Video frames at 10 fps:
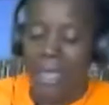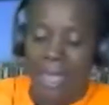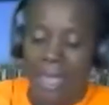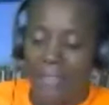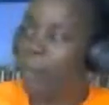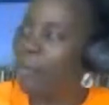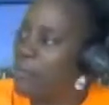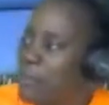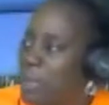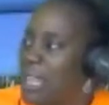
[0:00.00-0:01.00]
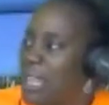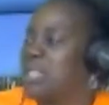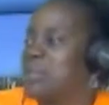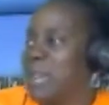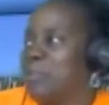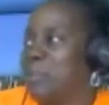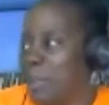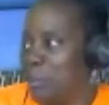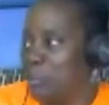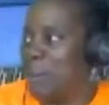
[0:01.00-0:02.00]
And that was, for me, that was my
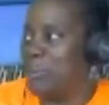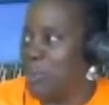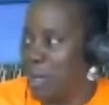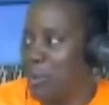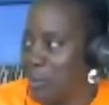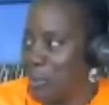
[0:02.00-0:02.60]
breakthrough.